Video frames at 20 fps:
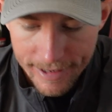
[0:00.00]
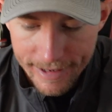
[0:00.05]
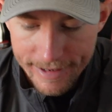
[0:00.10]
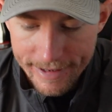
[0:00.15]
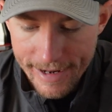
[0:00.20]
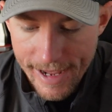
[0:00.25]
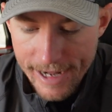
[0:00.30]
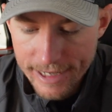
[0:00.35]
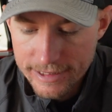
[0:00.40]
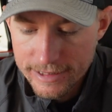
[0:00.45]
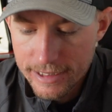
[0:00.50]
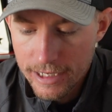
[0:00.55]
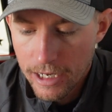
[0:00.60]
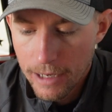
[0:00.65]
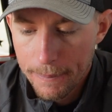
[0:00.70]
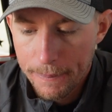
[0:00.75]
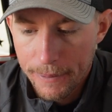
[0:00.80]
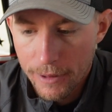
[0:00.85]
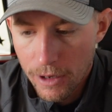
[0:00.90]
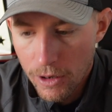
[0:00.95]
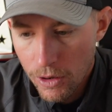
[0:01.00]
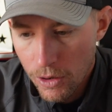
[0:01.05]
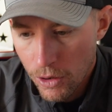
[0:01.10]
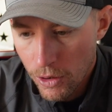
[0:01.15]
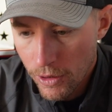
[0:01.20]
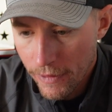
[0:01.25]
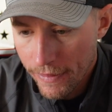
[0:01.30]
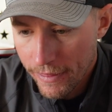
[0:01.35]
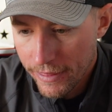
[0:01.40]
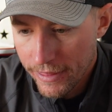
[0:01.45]
Next up
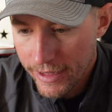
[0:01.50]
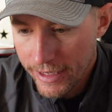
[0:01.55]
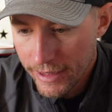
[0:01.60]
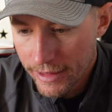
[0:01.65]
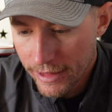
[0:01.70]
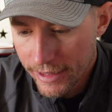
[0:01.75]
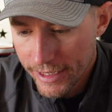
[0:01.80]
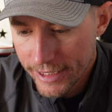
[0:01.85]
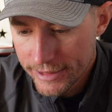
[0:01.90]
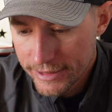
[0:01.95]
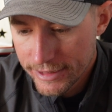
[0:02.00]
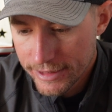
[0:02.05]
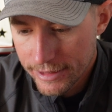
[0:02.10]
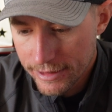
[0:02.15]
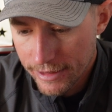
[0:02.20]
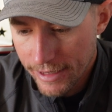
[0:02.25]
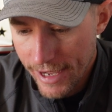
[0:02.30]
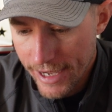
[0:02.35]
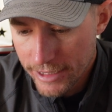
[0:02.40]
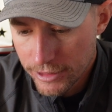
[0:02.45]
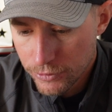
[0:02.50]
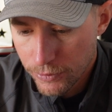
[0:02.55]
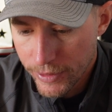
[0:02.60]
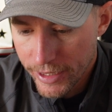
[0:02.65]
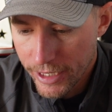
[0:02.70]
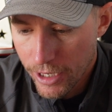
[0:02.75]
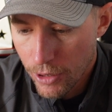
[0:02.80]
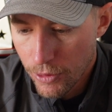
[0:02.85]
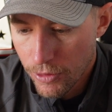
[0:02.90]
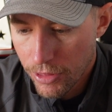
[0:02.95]
on the list as we
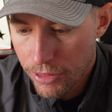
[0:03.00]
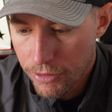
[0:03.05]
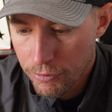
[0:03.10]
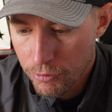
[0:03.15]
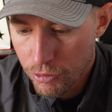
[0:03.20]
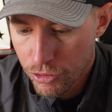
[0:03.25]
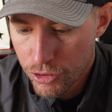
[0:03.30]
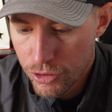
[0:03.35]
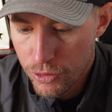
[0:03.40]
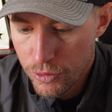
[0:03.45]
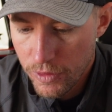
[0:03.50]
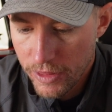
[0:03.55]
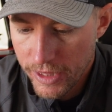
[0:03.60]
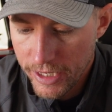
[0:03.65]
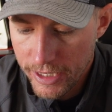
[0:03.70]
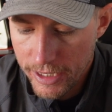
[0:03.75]
go through